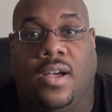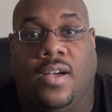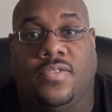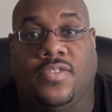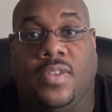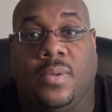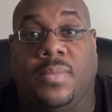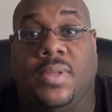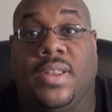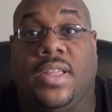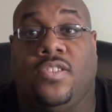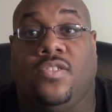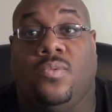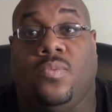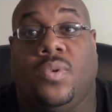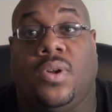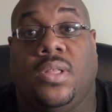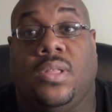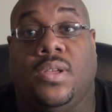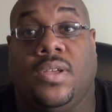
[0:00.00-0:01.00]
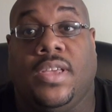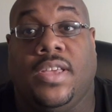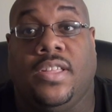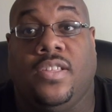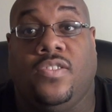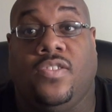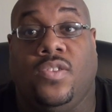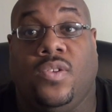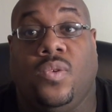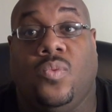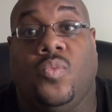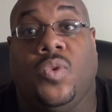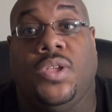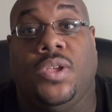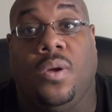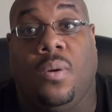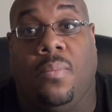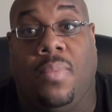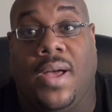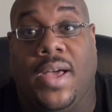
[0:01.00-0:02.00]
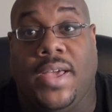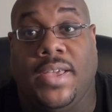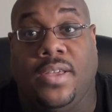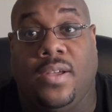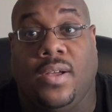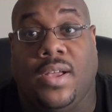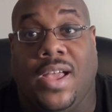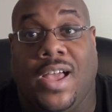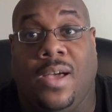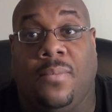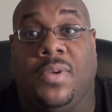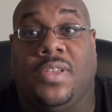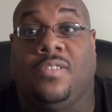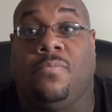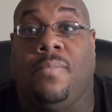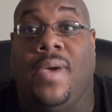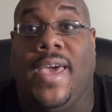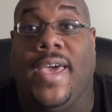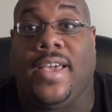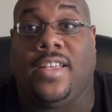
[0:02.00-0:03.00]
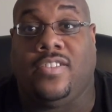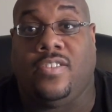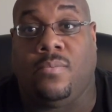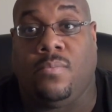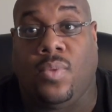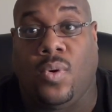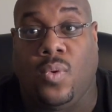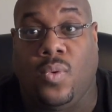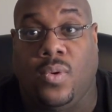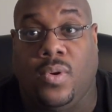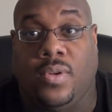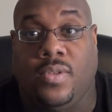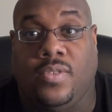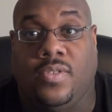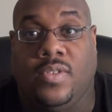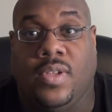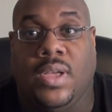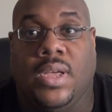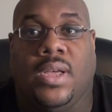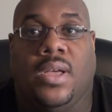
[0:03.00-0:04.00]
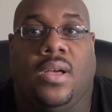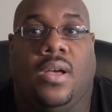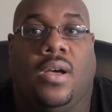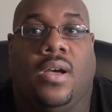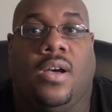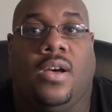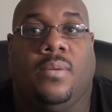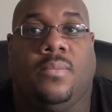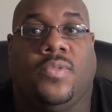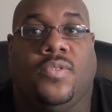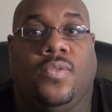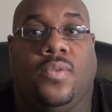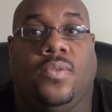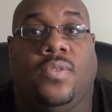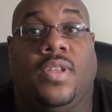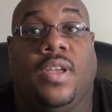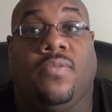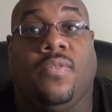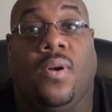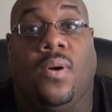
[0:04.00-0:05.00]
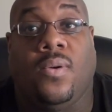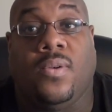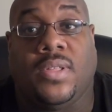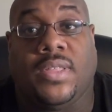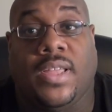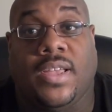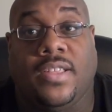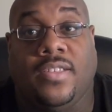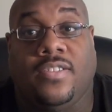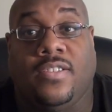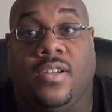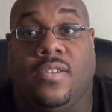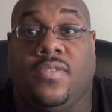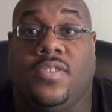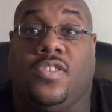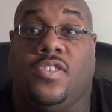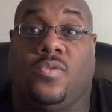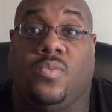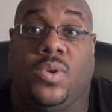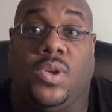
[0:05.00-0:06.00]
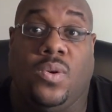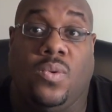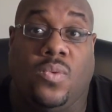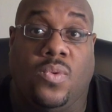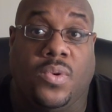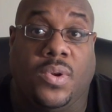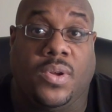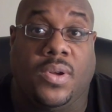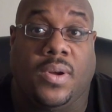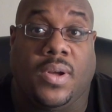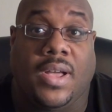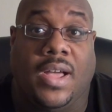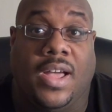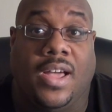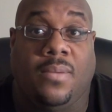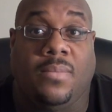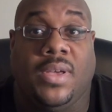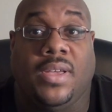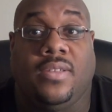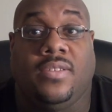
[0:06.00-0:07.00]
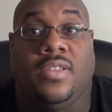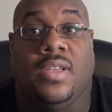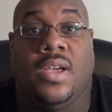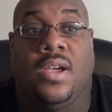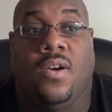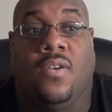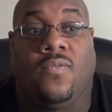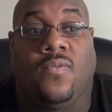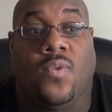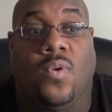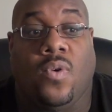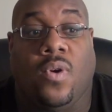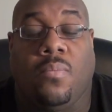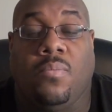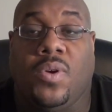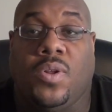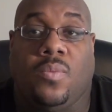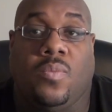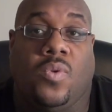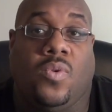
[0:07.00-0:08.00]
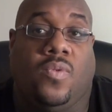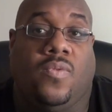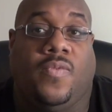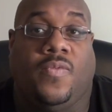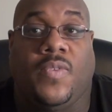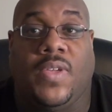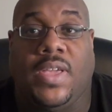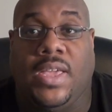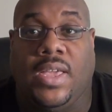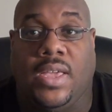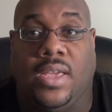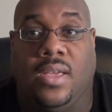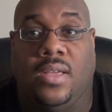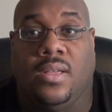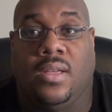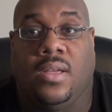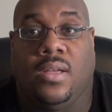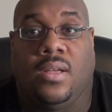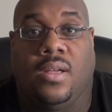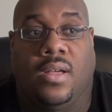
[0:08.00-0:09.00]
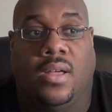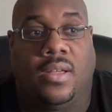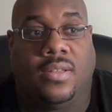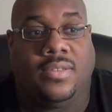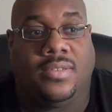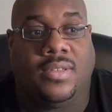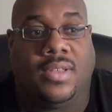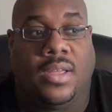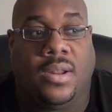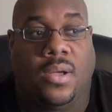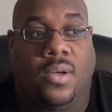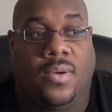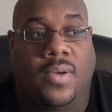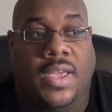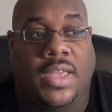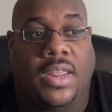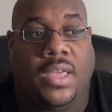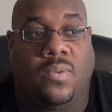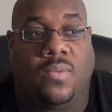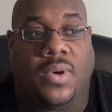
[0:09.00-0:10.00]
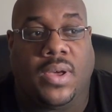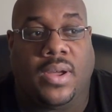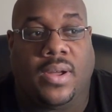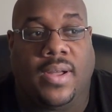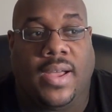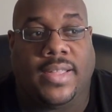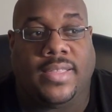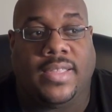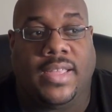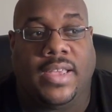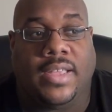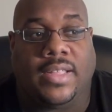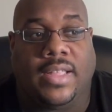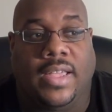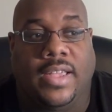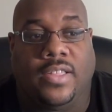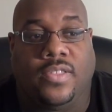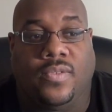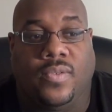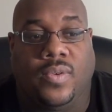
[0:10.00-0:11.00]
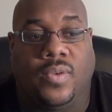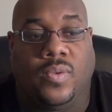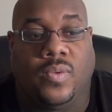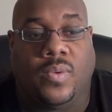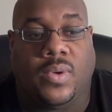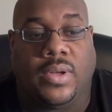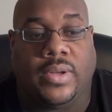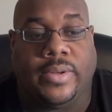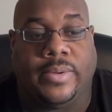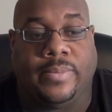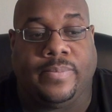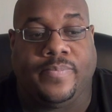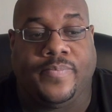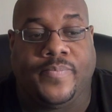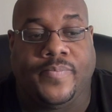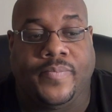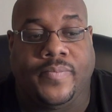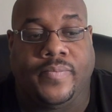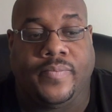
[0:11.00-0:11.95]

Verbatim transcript: of something that you want to look into when you're buying your comics, bags and boards. Um, through different online services, when you order your comics for a minimal fee, you know, anywhere, I think like through um,